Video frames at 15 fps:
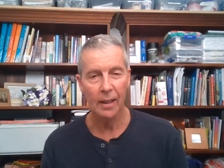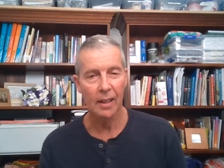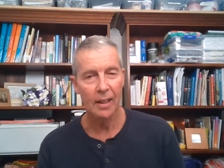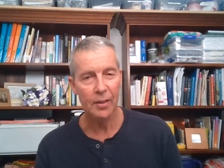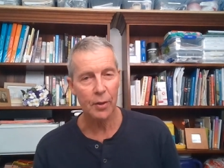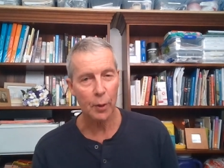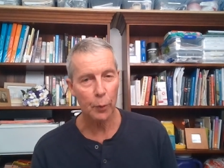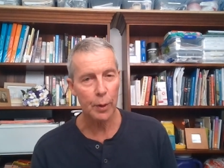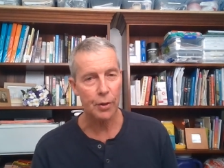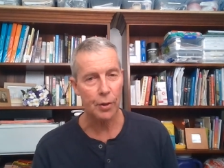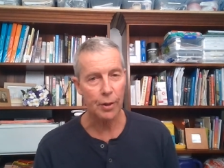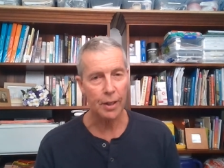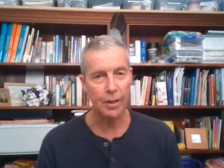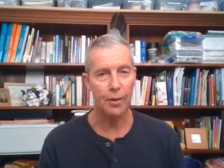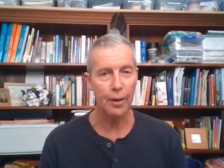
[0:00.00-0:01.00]
So we
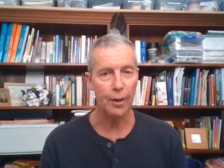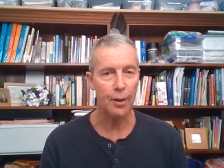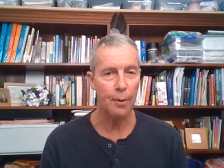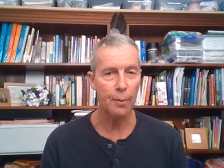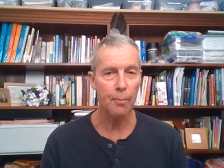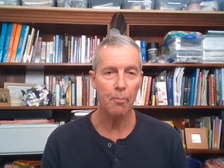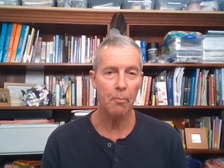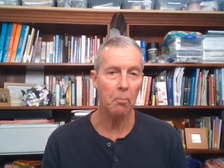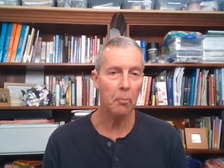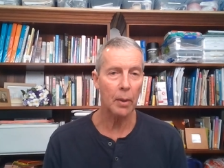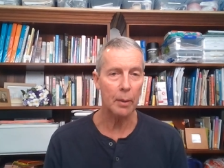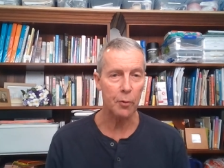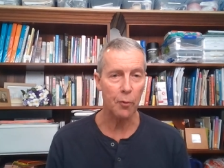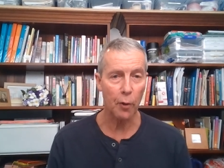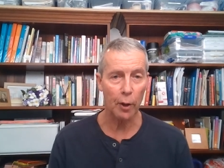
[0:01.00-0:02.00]
suggest that you
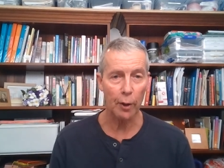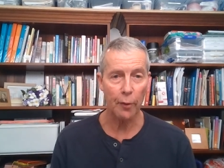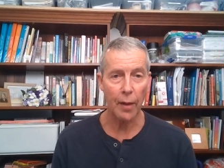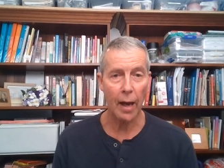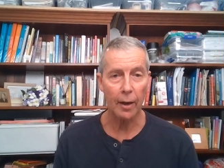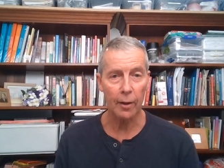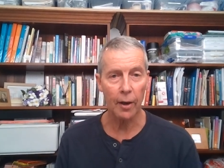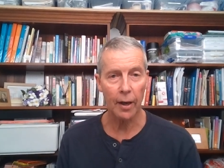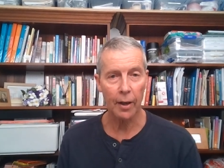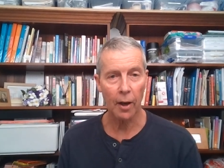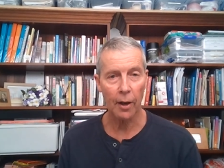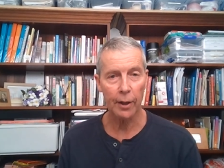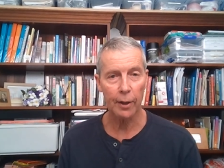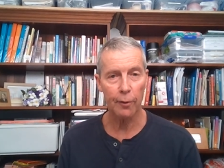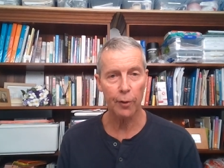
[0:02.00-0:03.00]
perhaps follow that
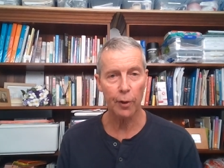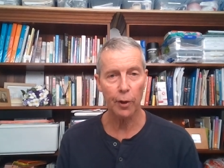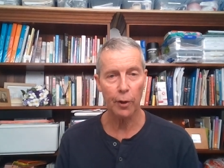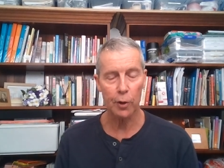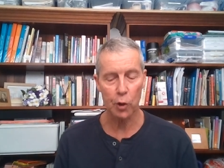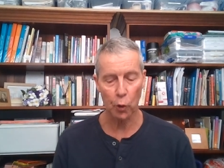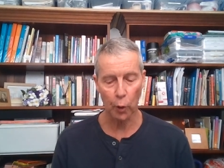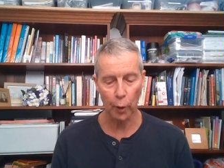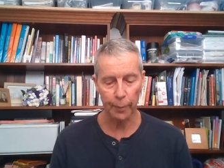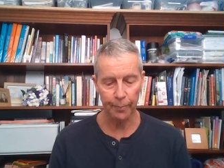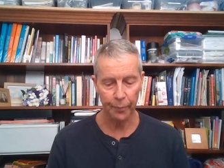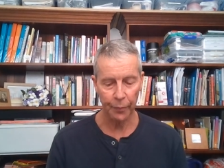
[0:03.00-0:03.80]
guideline if you're not sure.